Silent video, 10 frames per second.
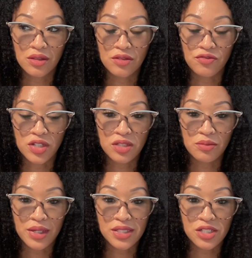the
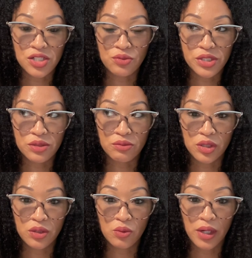victimization wasn't
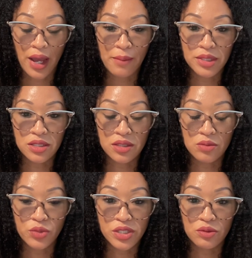real. What happened to
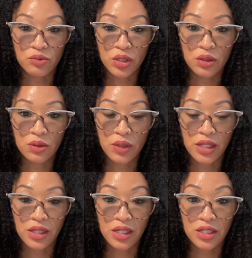them wasn't real,
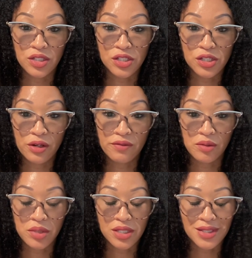and they didn't deserve
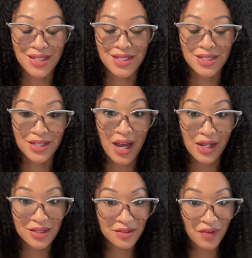it, because they did
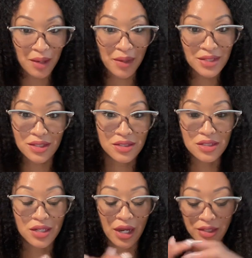not. The divine masculine
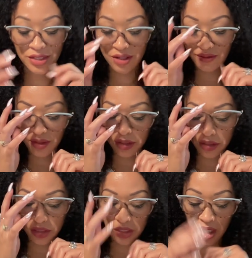did not deserve
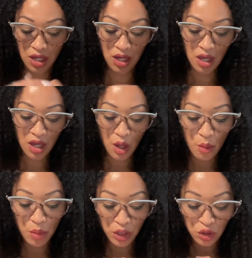this.
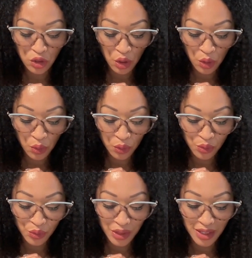But
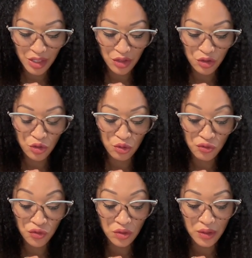you
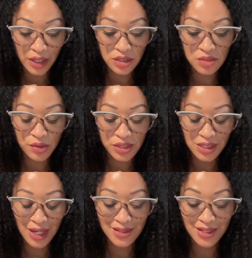feel like this person
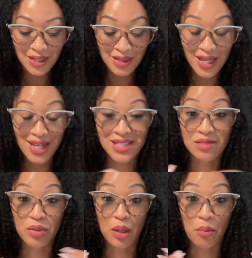that's
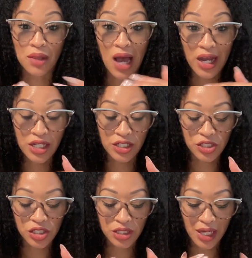been a
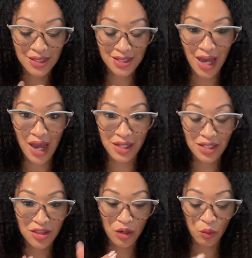blockage that's gotten
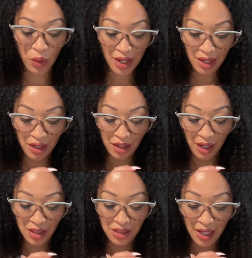in their way,
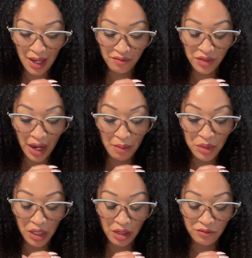and they have not
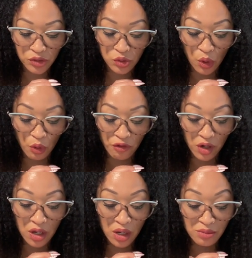been able to
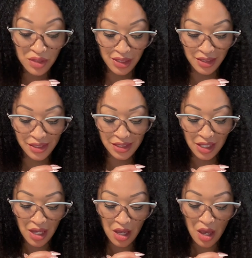overcome this.
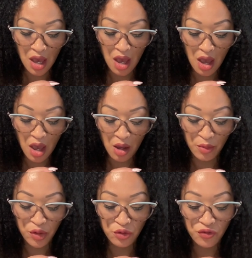
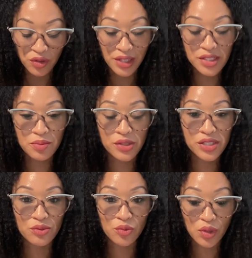You feel like this
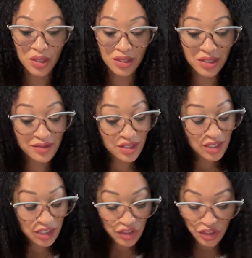person really loves
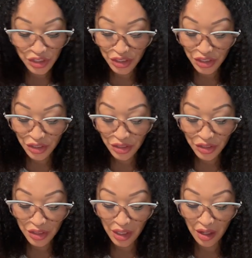attention.